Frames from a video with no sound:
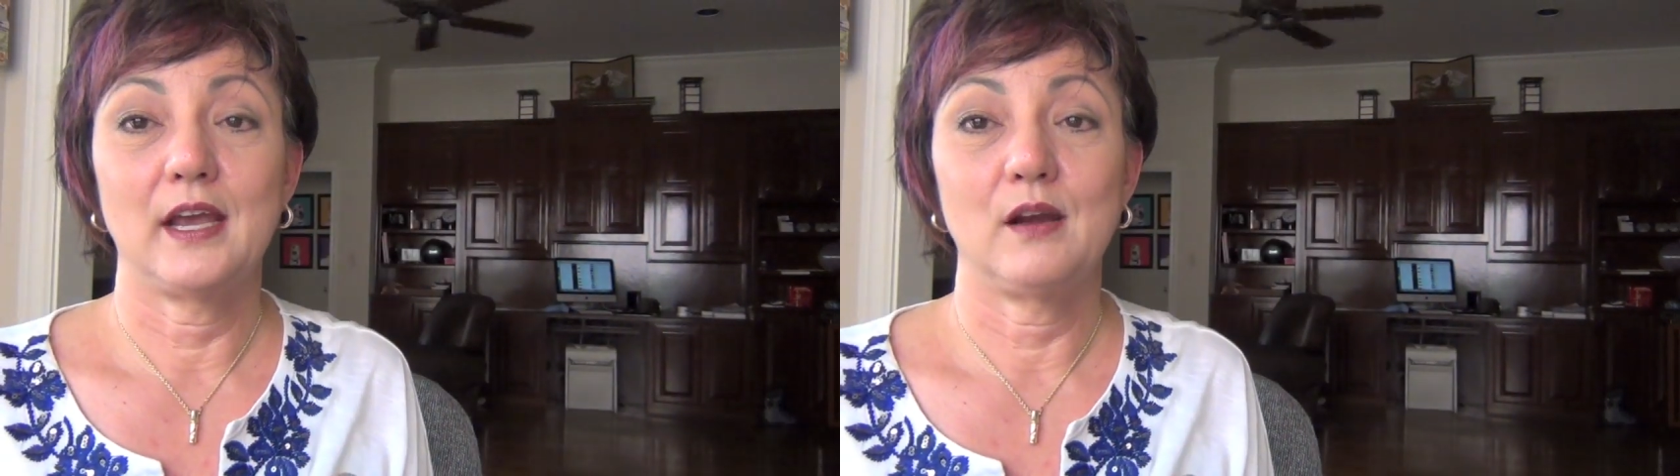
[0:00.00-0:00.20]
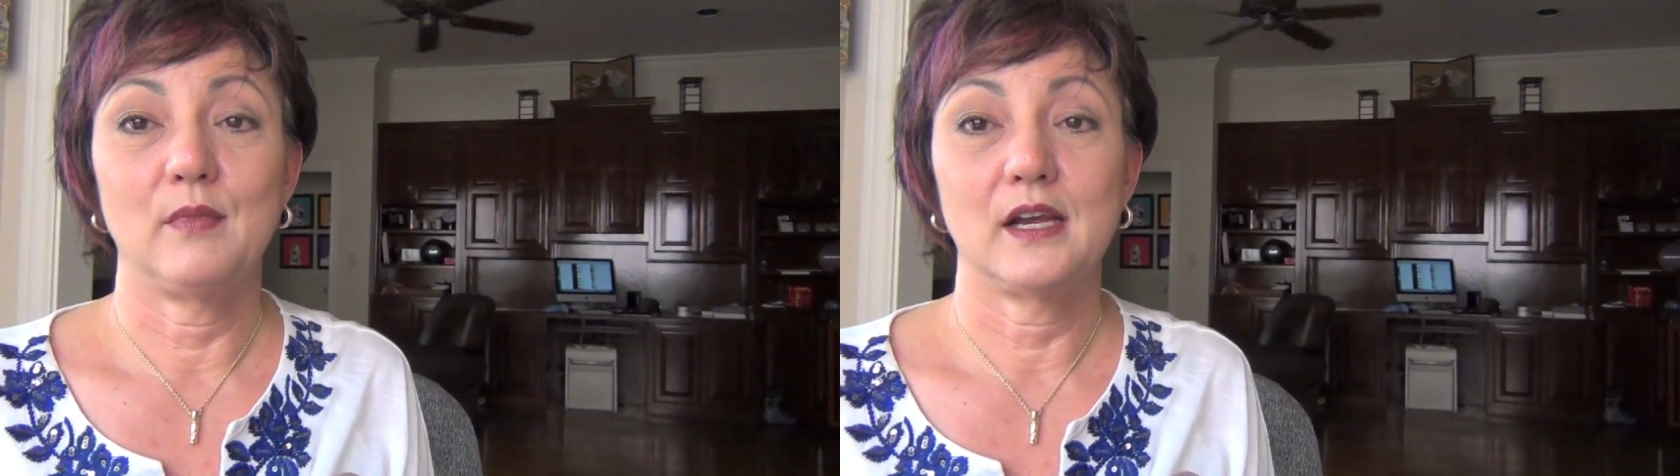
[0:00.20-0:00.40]

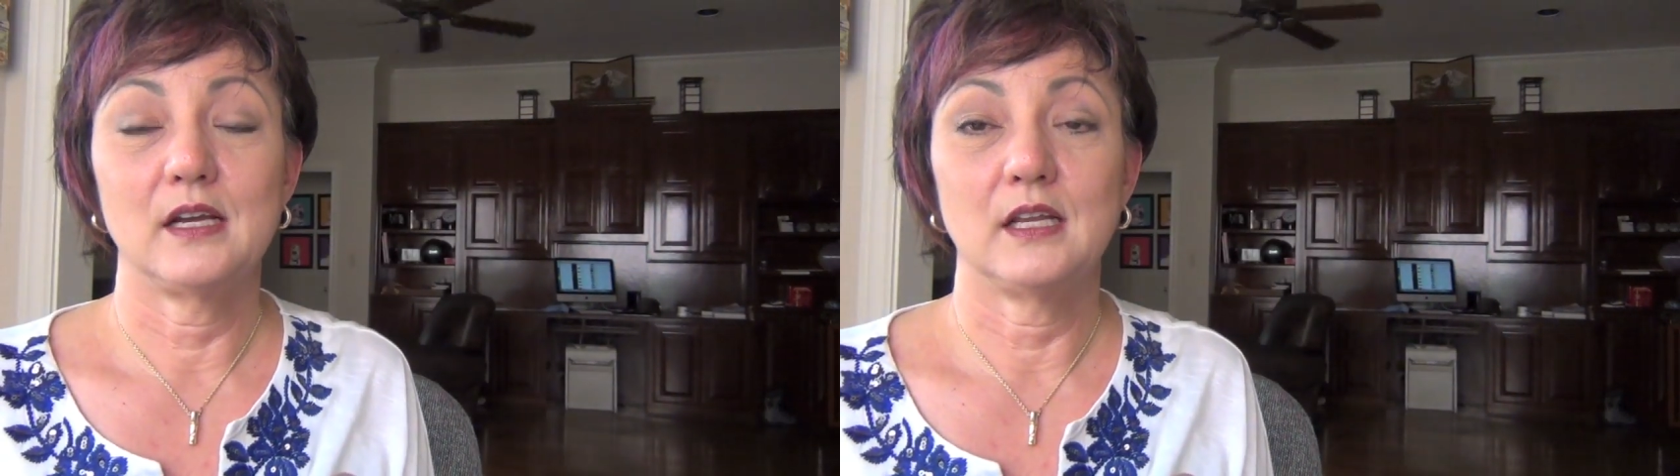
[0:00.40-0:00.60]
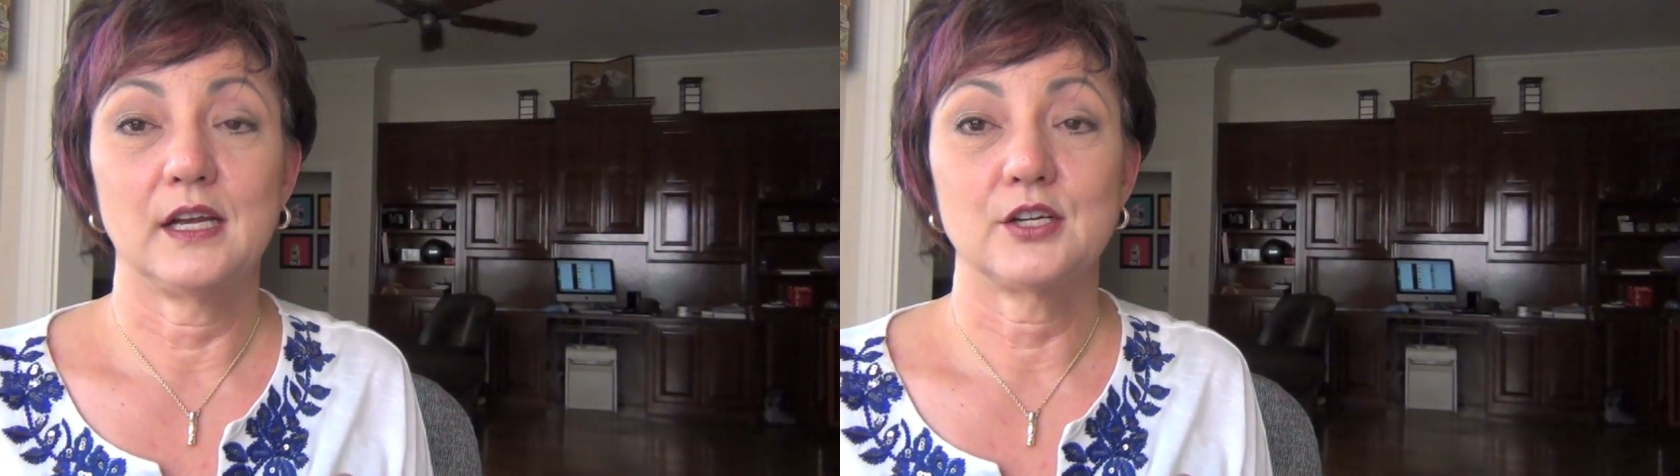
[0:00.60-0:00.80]
out of my
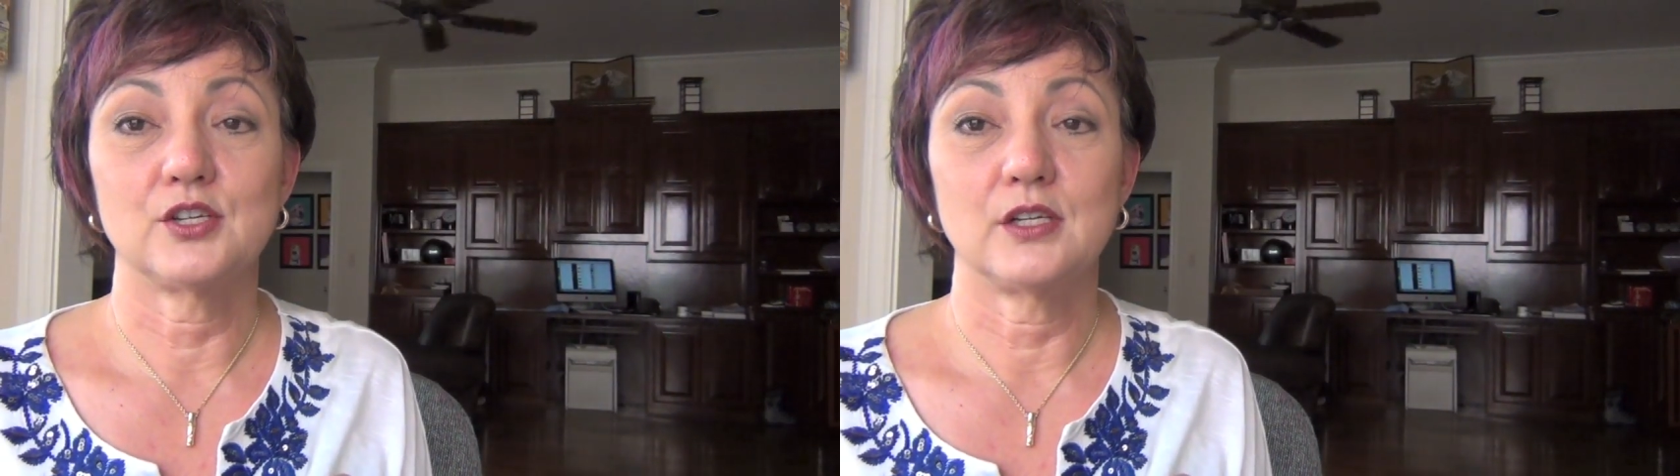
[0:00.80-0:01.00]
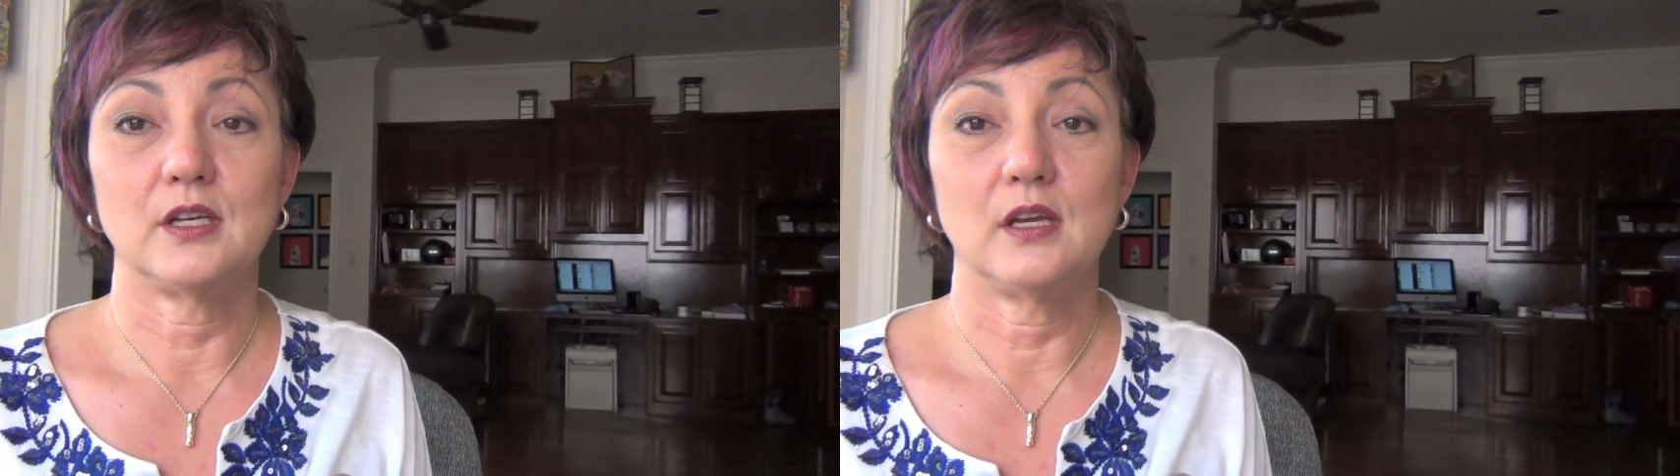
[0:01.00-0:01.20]

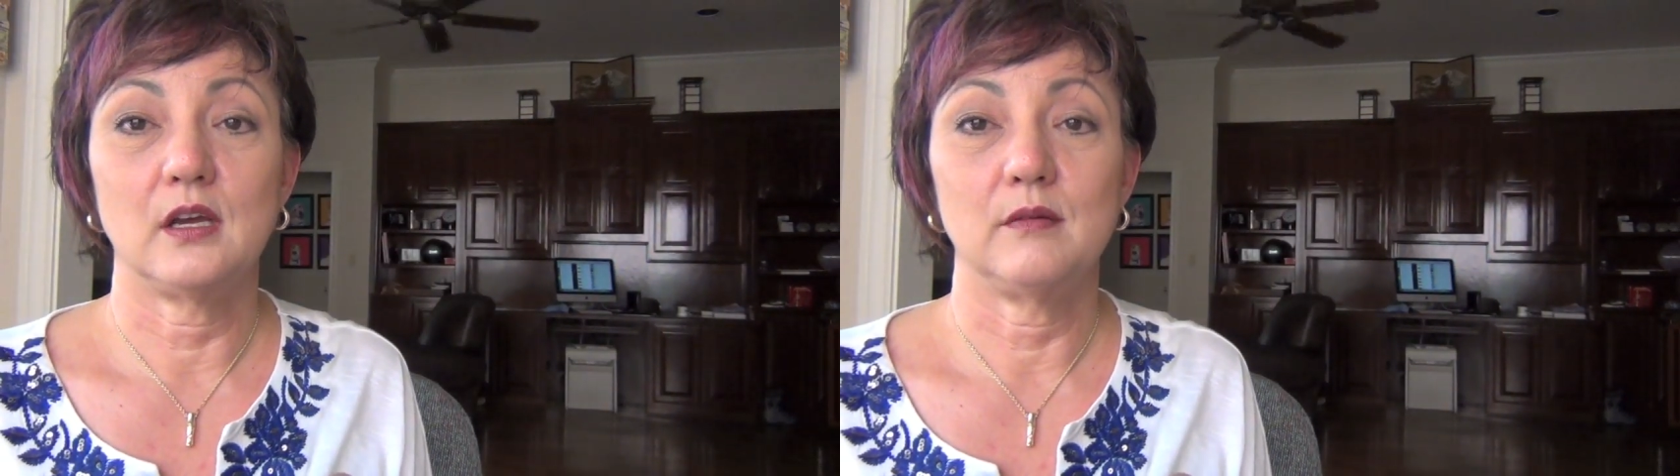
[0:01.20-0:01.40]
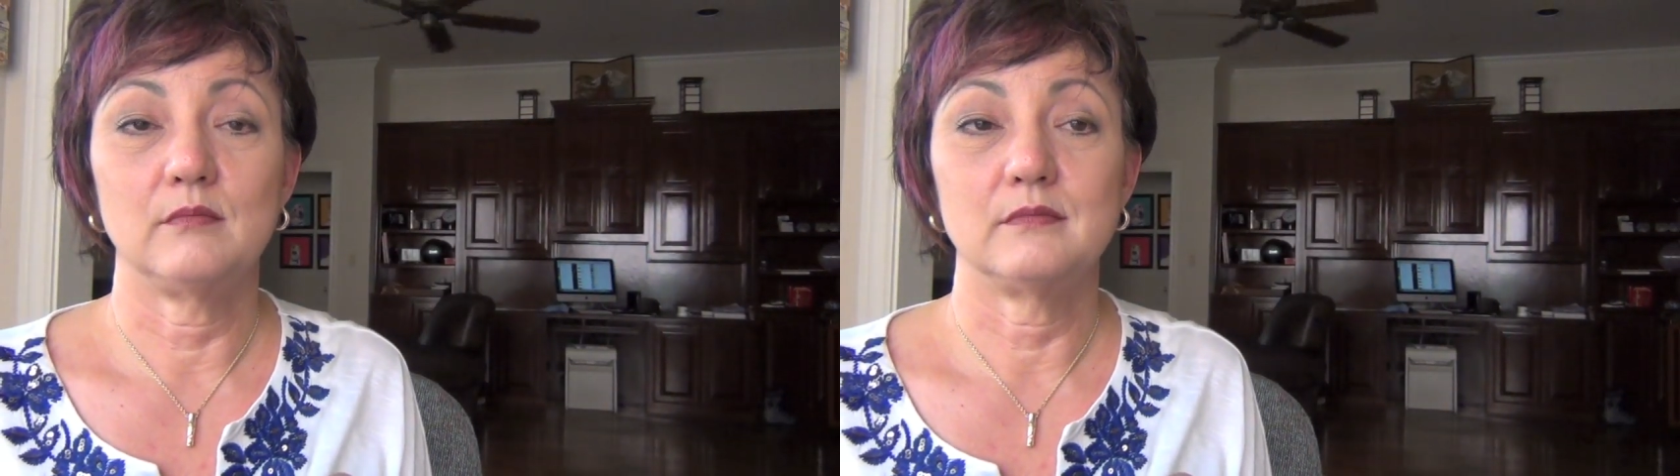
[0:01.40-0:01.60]

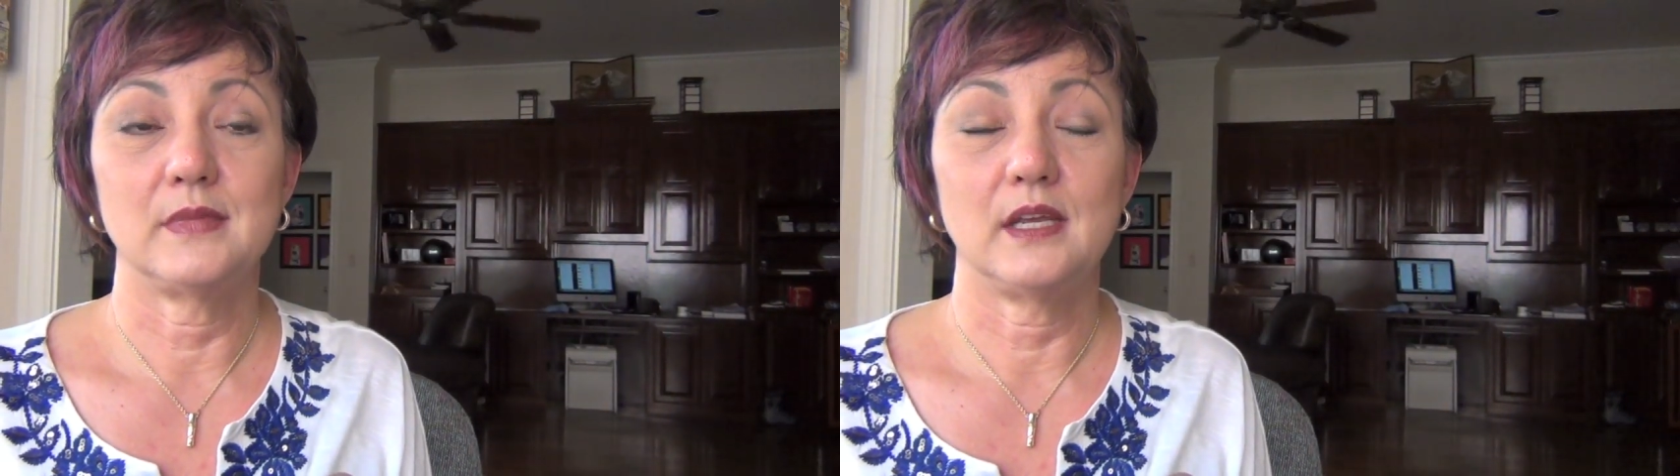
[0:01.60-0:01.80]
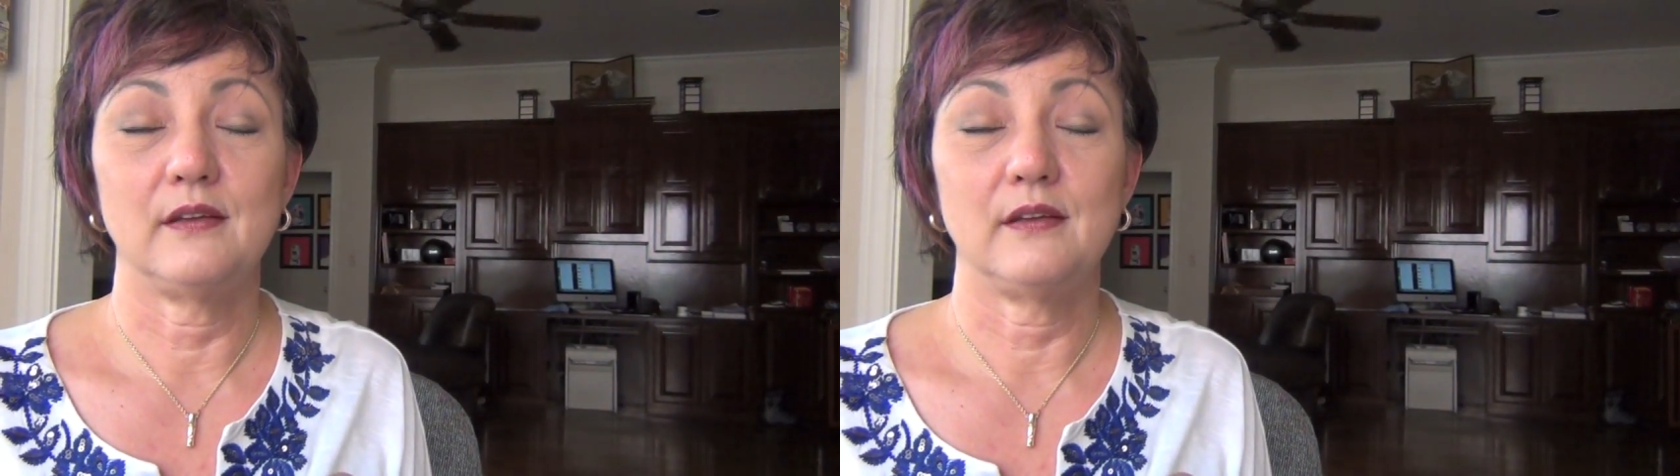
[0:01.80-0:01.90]
collection.